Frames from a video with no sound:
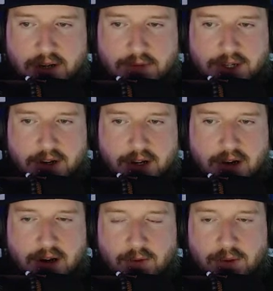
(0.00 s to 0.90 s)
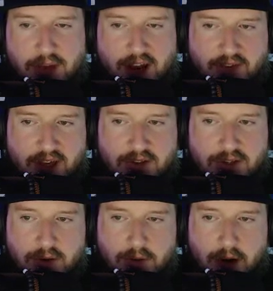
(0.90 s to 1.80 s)
return a card with mana value
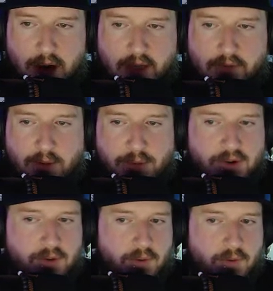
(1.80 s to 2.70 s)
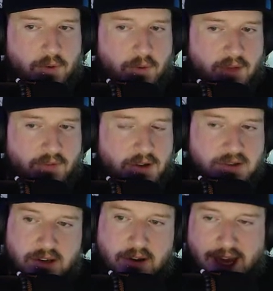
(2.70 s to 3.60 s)
2 or less from your graveyard
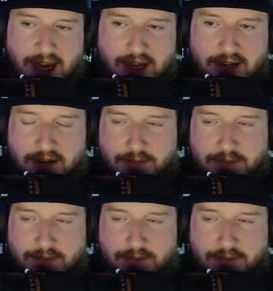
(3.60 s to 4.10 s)
to your hand.